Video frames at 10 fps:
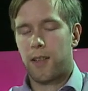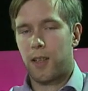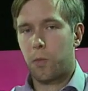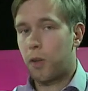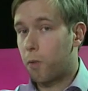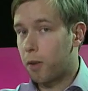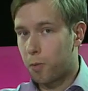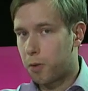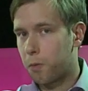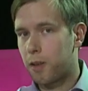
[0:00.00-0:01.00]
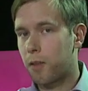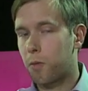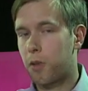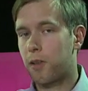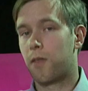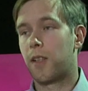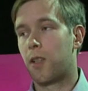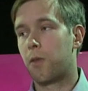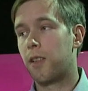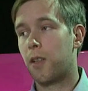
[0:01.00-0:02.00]
then we only compute the present
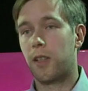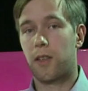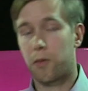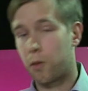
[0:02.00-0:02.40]
value of the dividends